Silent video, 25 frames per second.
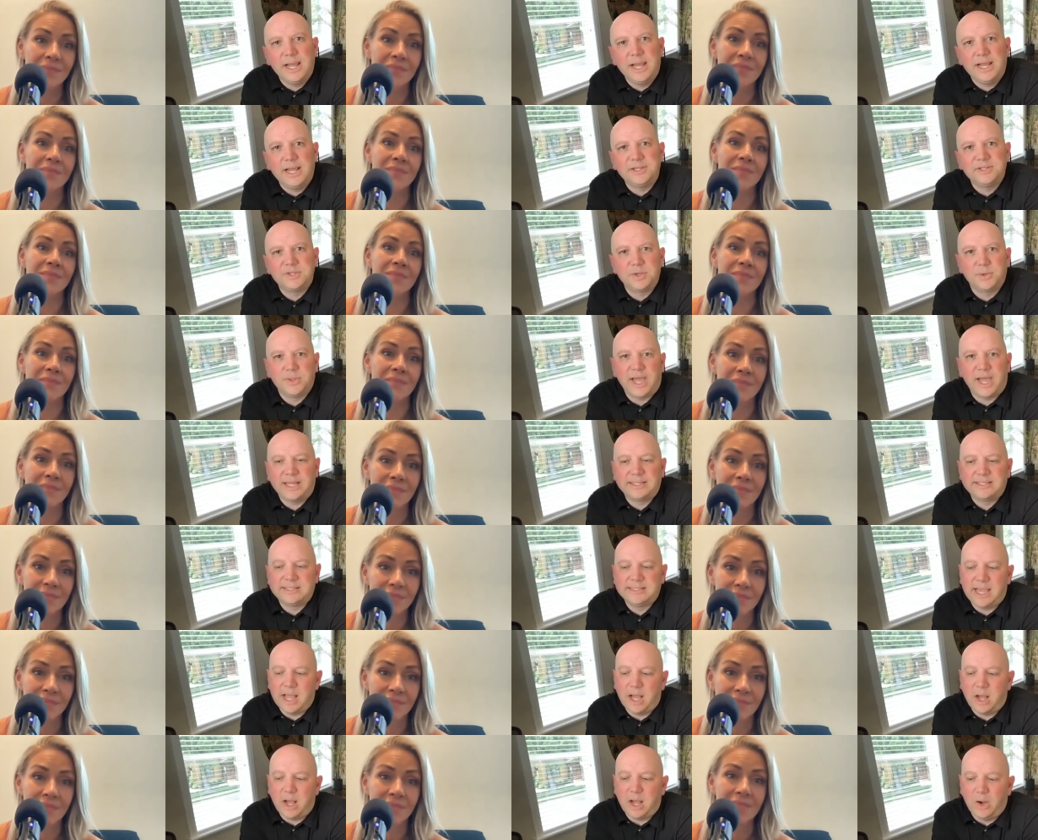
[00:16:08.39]
Speaker 1: And so that's
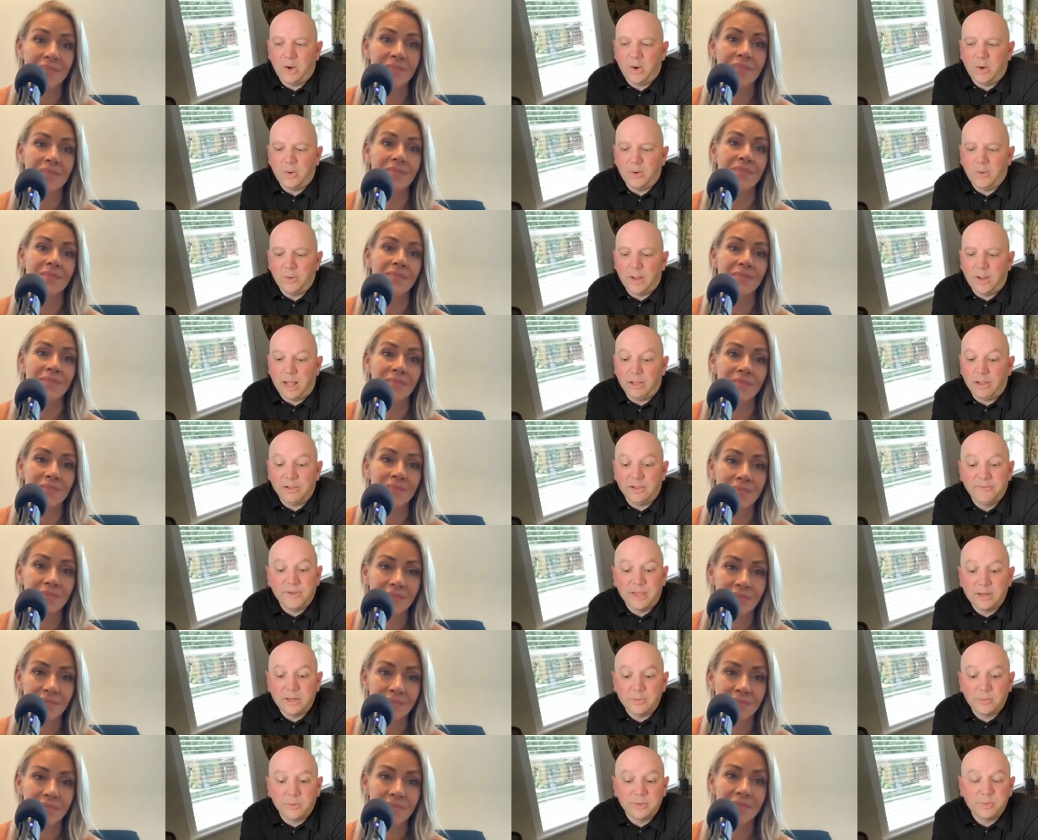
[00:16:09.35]
how
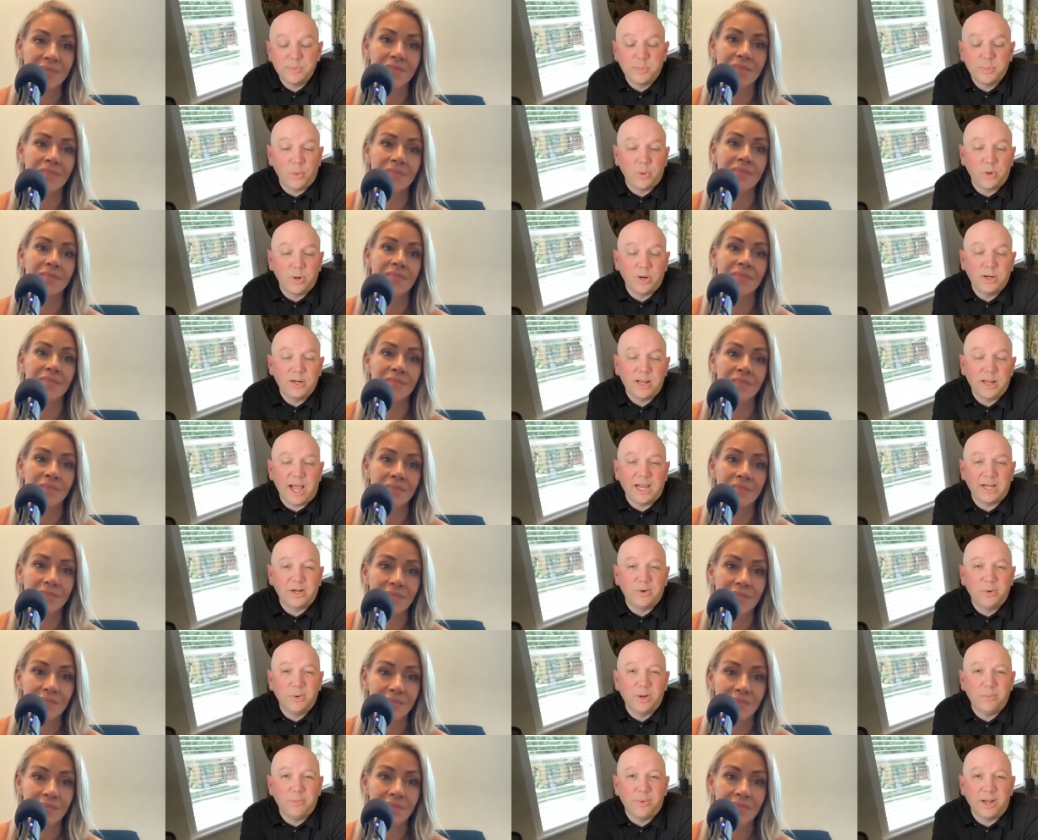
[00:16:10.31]
Elevated was born. I
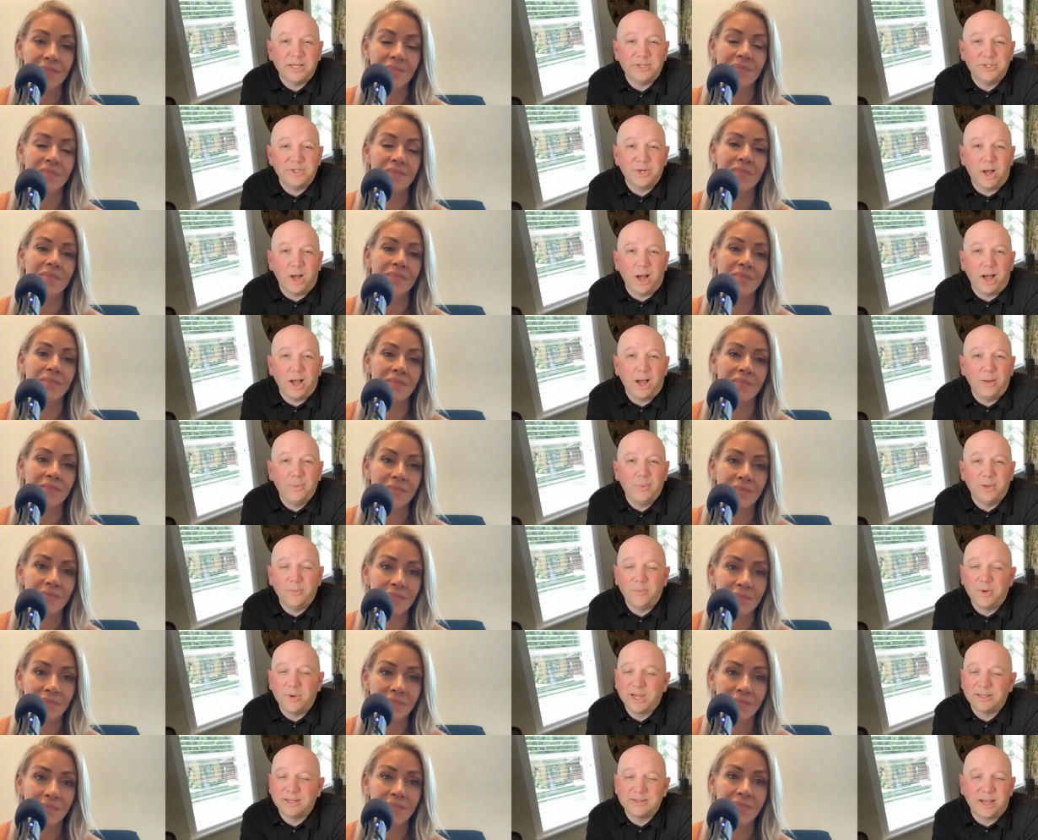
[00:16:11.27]
quit my job,
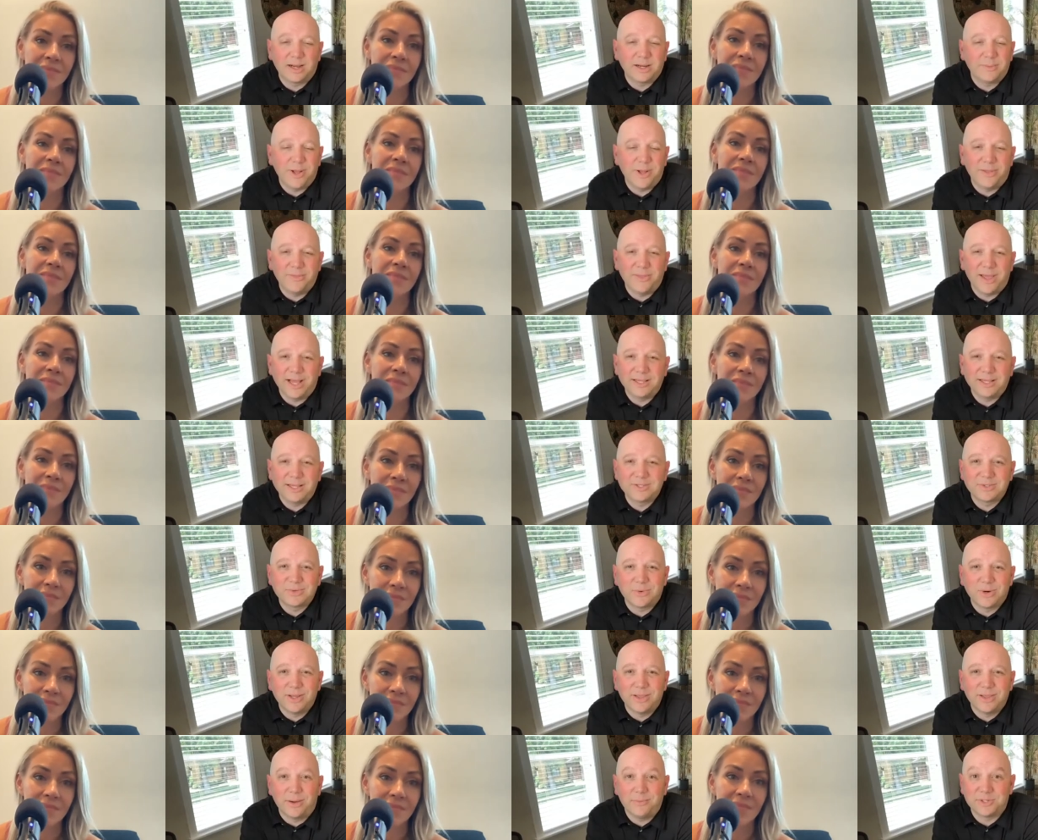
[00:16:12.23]
and we can talk about that
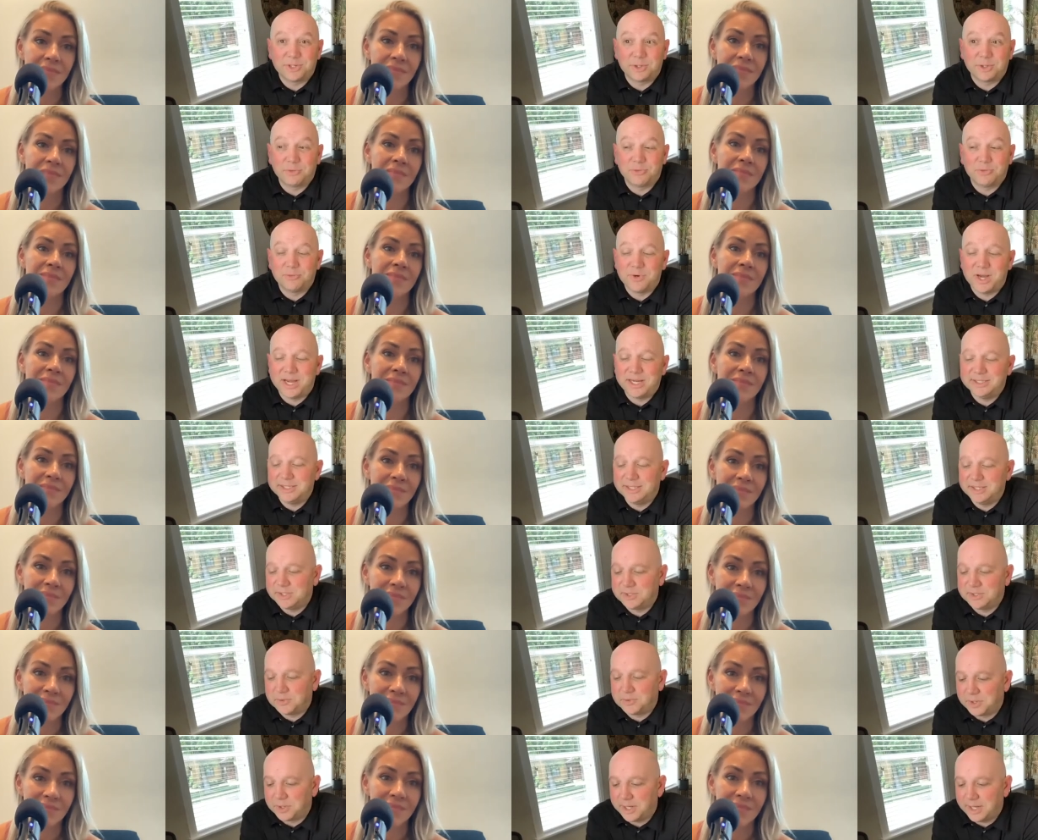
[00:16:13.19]
story. That was a crazy
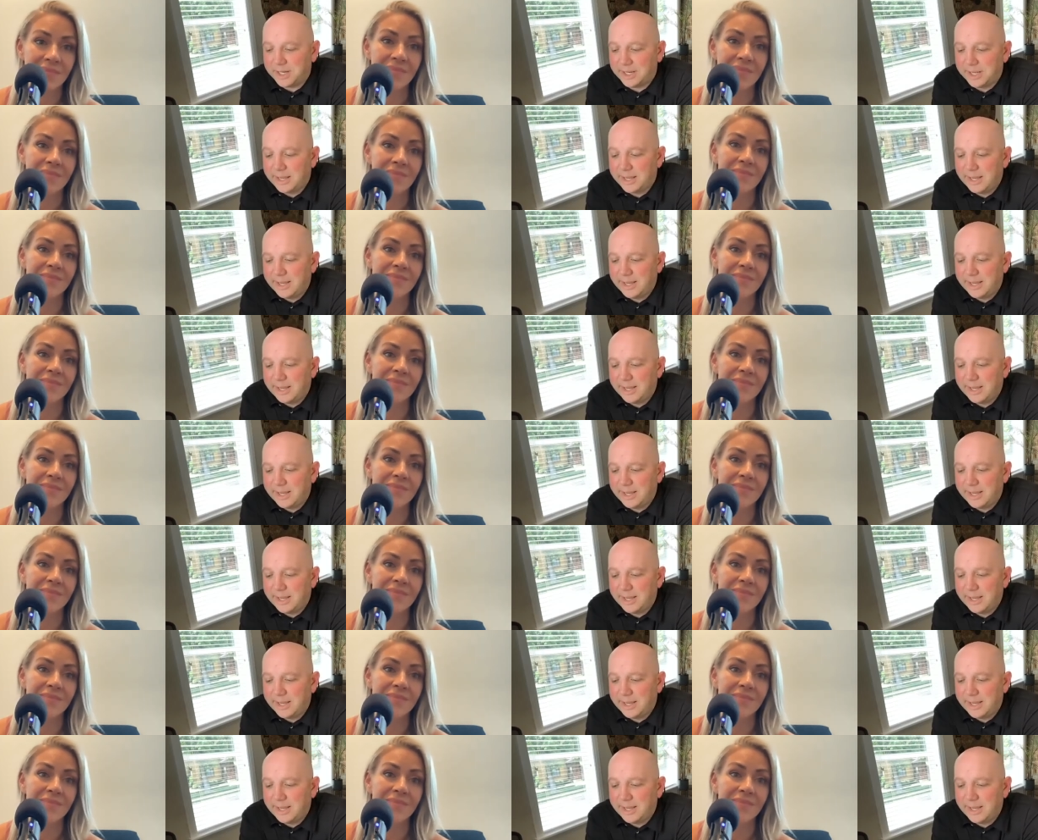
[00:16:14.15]
story